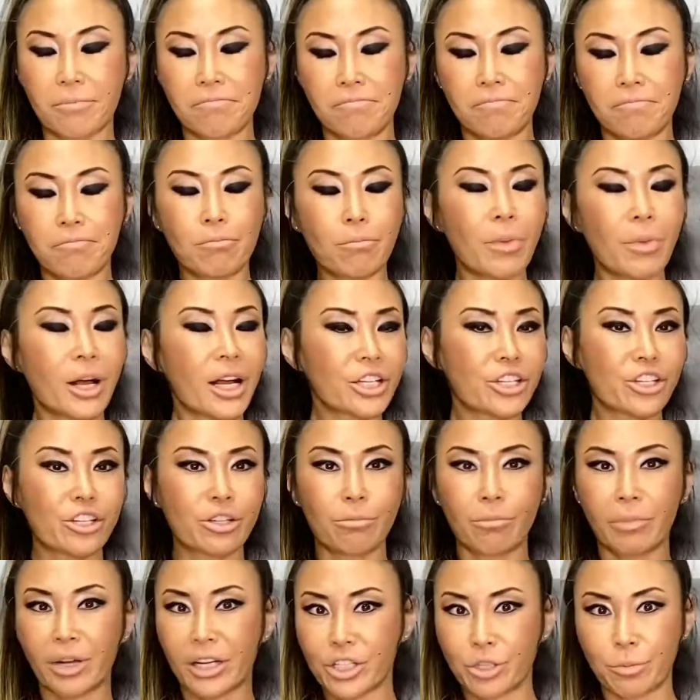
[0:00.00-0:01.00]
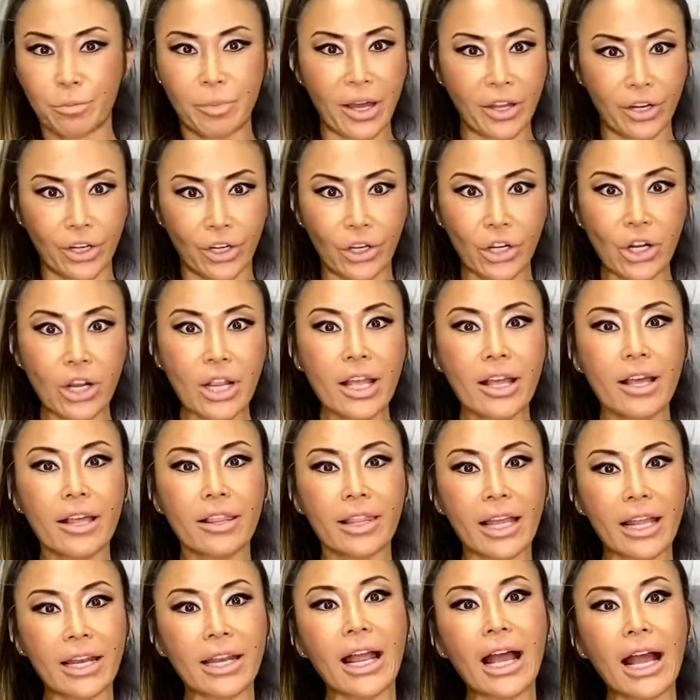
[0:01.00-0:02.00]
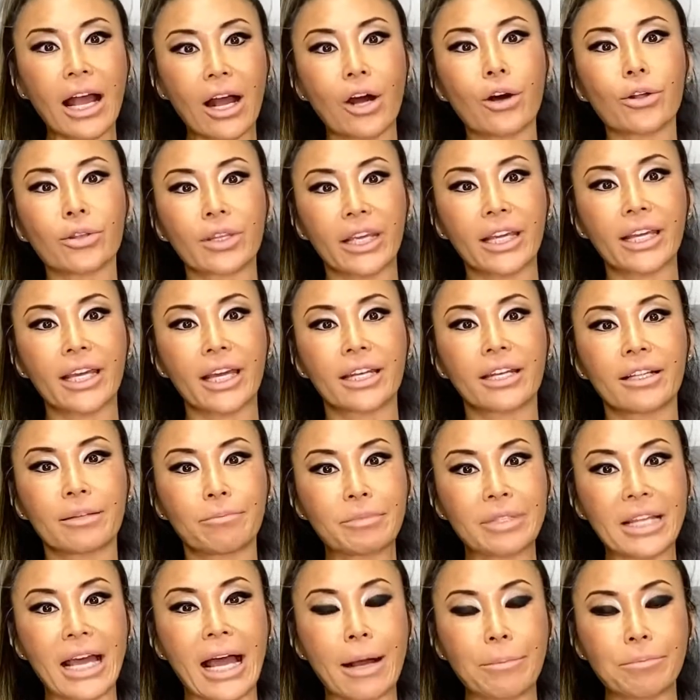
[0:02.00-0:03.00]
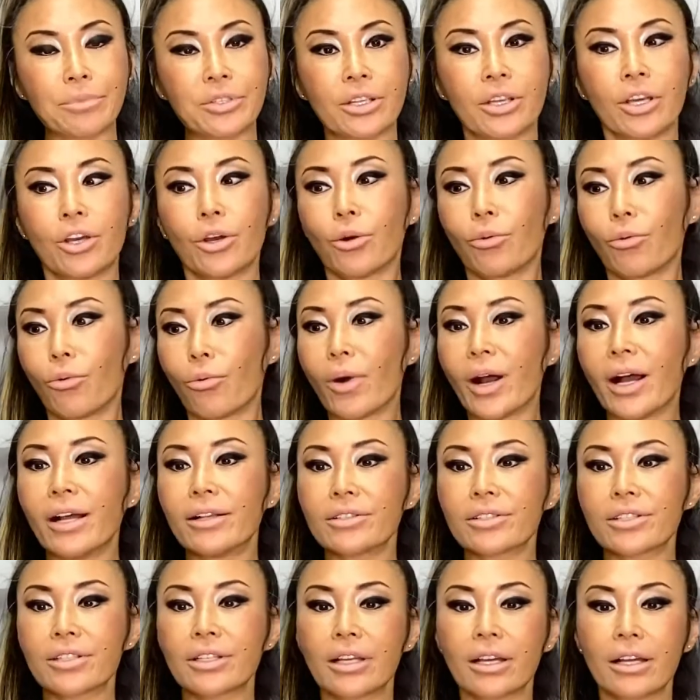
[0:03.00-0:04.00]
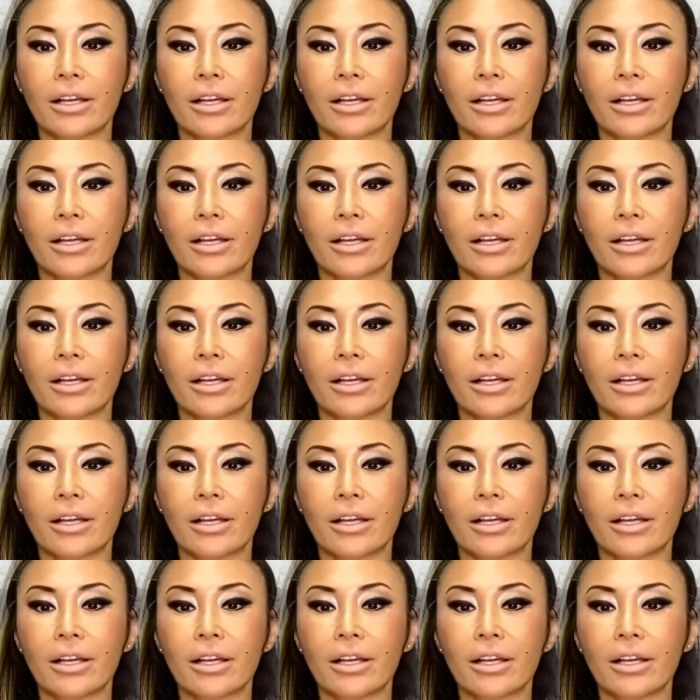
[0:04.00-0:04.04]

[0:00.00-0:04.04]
much, much better than how they can adapt once